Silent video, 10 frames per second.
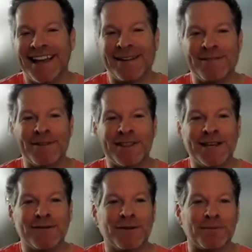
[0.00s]
And if you
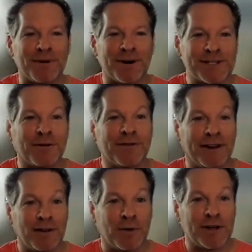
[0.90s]
think of a Bristol
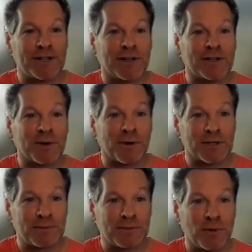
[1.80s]
evaluation, it
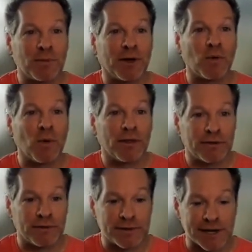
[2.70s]
scores poop like 1
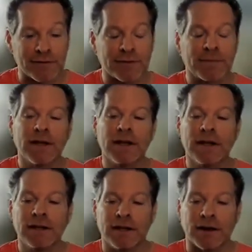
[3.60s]
through 7.
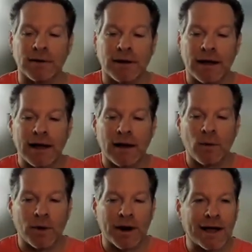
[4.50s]

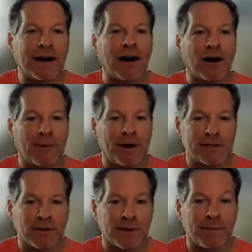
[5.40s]
We're not going to arm
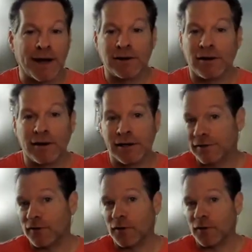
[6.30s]
wrestle that my dog is a
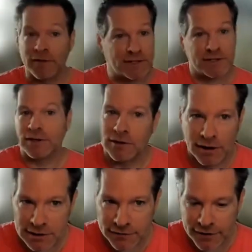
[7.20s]
4 versus your
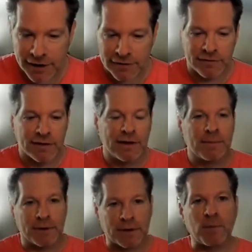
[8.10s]
dog is a 5.
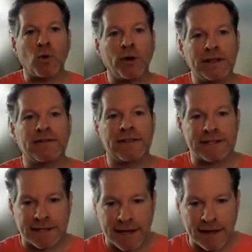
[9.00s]
But the point of the
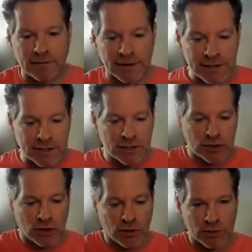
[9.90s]
scale is it
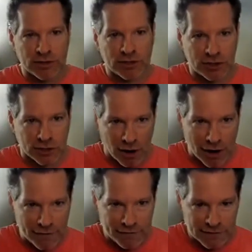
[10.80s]
shows
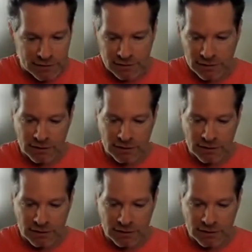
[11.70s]
soft